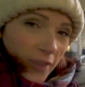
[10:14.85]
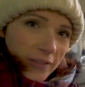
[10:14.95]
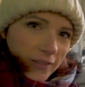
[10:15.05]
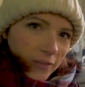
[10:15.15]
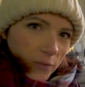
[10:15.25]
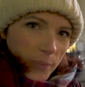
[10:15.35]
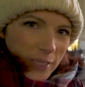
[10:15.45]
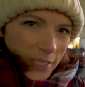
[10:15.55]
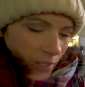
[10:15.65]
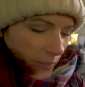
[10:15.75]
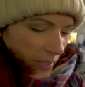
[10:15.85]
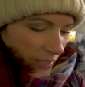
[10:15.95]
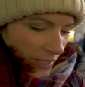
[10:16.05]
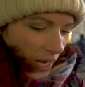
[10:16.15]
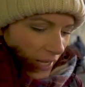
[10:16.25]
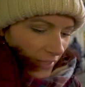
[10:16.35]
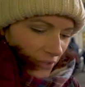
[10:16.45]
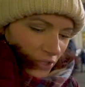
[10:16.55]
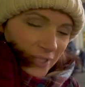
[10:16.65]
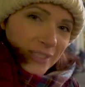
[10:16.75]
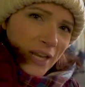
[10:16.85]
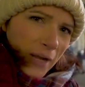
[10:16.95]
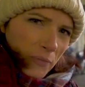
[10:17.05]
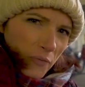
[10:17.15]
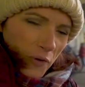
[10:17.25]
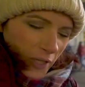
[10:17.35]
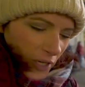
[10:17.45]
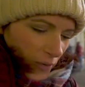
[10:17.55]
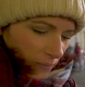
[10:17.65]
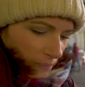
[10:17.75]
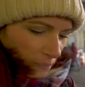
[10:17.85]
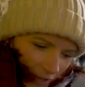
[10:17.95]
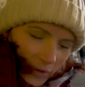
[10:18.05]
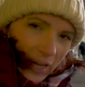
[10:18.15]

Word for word: think this would be dinner, but it's not. It's just a snack before dinner. We